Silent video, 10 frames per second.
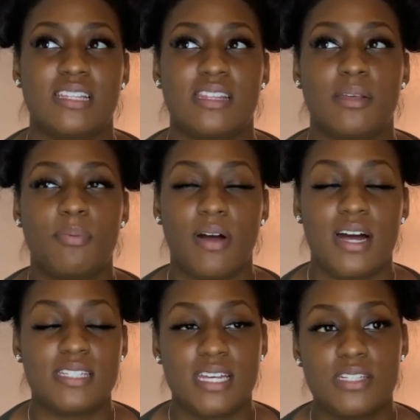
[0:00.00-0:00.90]
the
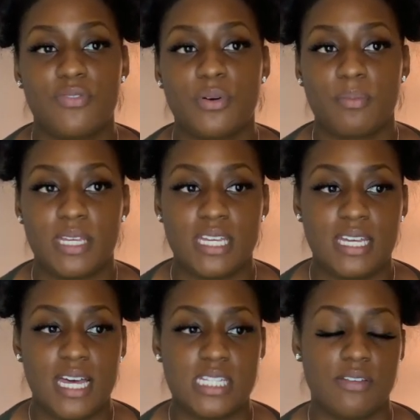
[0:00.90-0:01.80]
process for me,
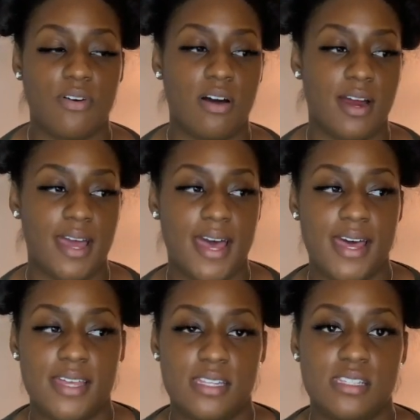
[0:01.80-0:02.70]
as far
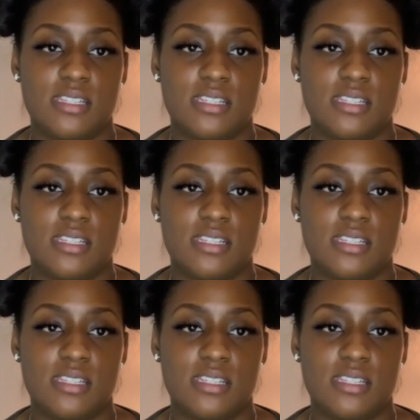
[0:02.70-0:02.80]
as